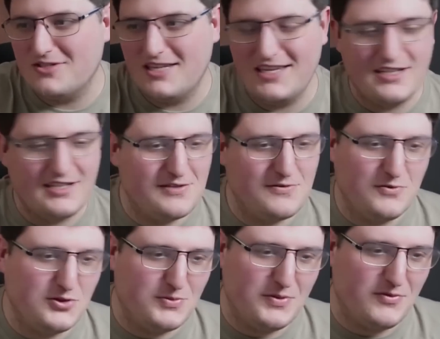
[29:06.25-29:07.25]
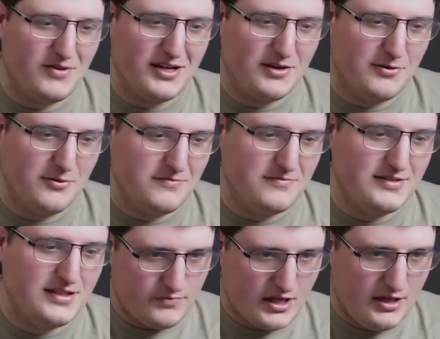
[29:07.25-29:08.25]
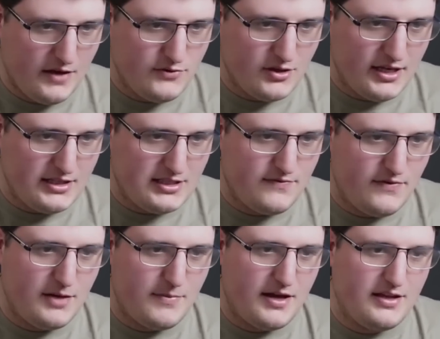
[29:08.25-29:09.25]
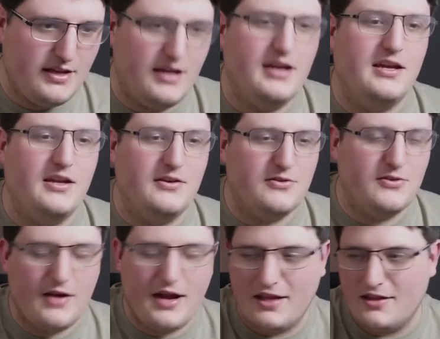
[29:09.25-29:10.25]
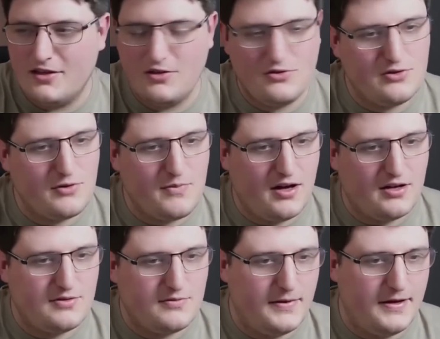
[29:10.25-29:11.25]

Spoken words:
sneakers would just be really cool. Loved your latest vid about the lion. Great, thank you so much,